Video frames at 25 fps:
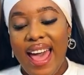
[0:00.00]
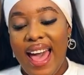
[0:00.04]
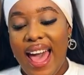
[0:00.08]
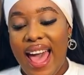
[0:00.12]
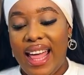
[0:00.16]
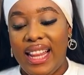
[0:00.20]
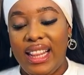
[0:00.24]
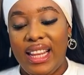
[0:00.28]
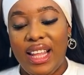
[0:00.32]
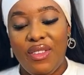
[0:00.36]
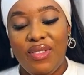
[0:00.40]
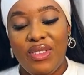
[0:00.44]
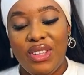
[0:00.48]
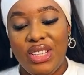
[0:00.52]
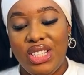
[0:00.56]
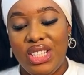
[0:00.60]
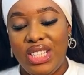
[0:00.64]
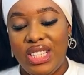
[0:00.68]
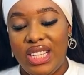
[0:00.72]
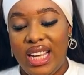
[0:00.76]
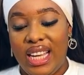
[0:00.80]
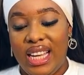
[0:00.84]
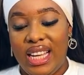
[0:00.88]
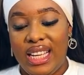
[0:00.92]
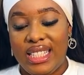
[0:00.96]
I love the
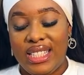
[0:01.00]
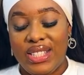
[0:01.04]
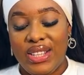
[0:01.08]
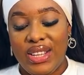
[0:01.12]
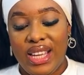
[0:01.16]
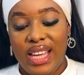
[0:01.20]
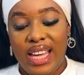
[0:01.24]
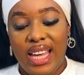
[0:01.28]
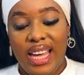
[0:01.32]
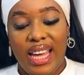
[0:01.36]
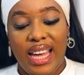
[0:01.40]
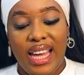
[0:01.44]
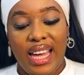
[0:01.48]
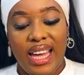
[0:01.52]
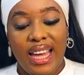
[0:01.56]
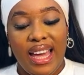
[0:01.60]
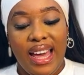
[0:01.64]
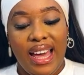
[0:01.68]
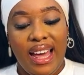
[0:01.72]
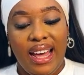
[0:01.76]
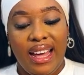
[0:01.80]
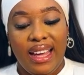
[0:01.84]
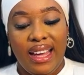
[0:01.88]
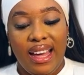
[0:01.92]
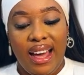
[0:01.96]
shades, okay?
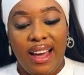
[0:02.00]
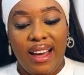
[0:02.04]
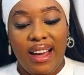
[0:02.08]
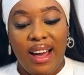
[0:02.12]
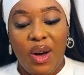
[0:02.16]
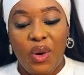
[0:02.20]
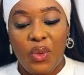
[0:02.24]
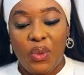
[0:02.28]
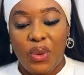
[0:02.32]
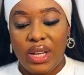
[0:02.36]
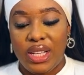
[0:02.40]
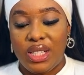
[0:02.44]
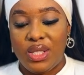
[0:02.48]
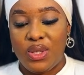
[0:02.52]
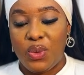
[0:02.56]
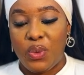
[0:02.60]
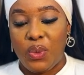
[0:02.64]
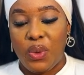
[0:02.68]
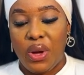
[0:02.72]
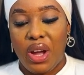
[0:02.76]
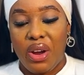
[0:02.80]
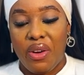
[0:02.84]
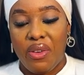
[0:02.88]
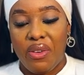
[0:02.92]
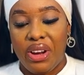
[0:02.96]
I can't wait to
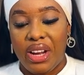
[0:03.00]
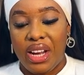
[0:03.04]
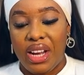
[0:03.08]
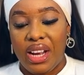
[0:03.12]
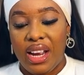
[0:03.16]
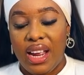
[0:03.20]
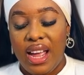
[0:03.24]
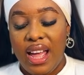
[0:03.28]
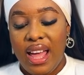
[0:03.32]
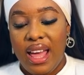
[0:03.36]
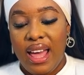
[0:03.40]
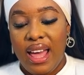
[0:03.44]
wear it.